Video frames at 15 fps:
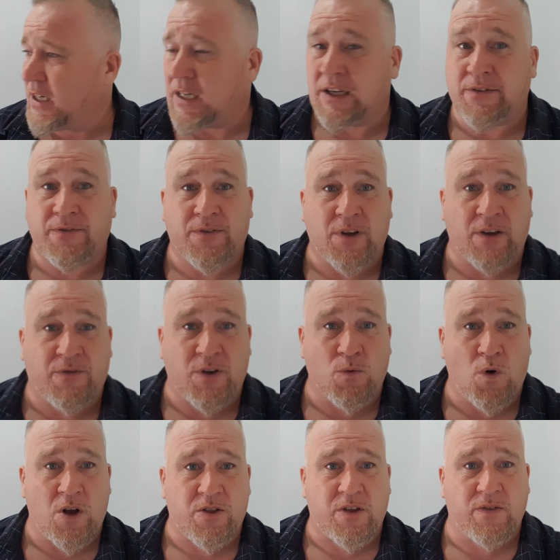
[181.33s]
If you're
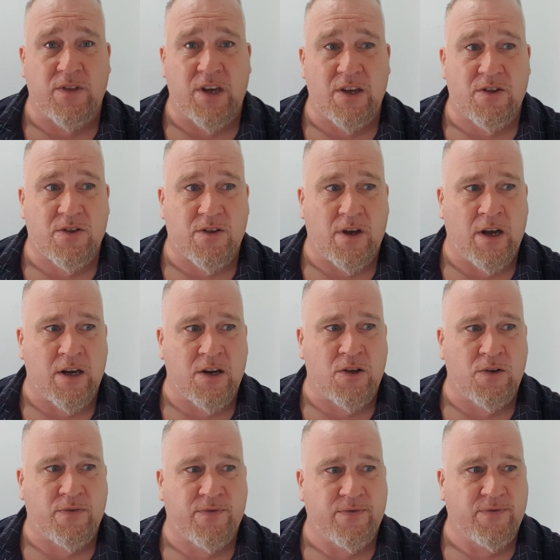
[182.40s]
watching this and
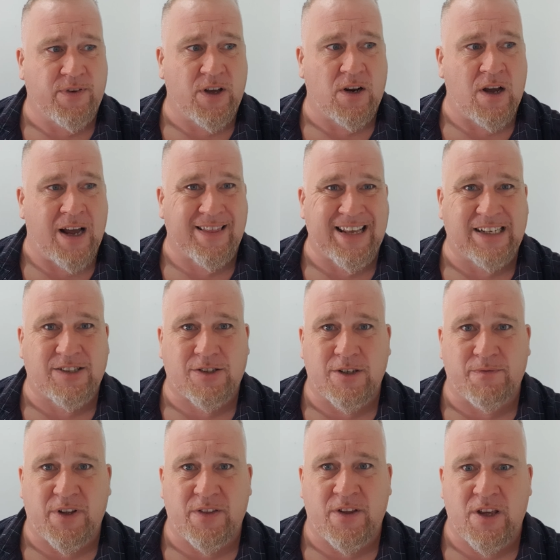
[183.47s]
you feel like that's
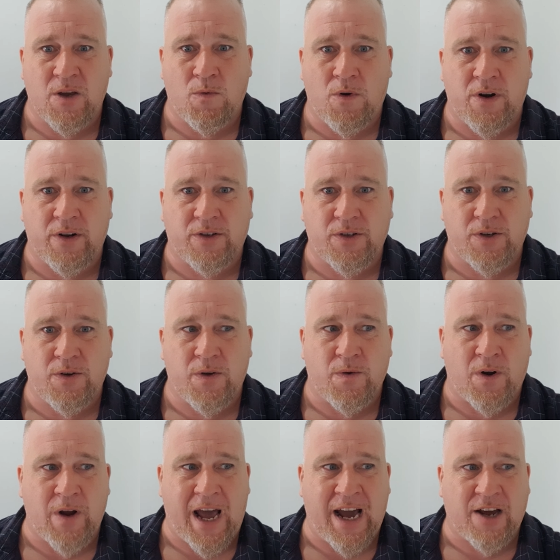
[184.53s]
something that you want to do, you
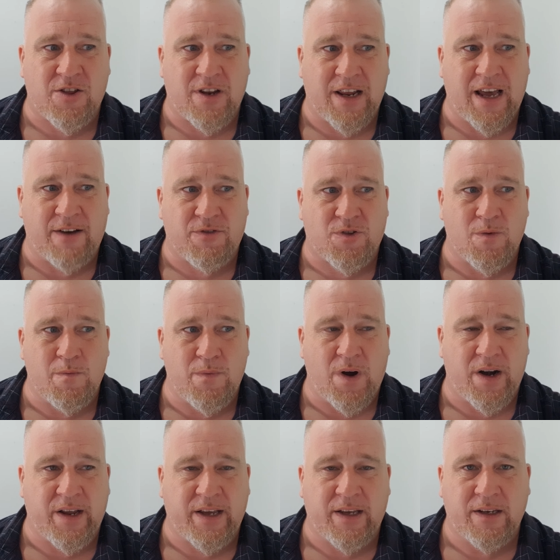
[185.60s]
want to actually have
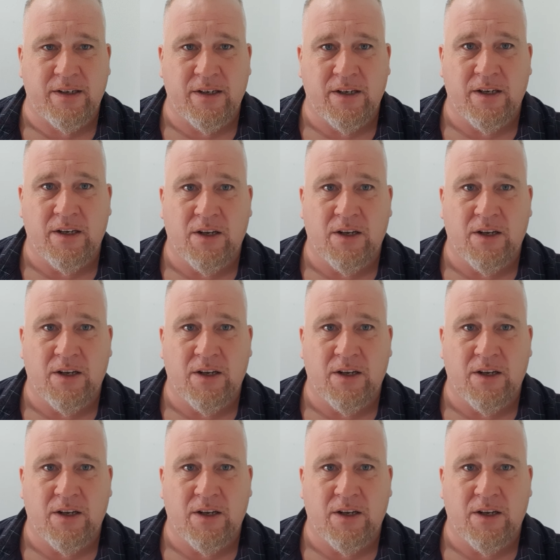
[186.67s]
somebody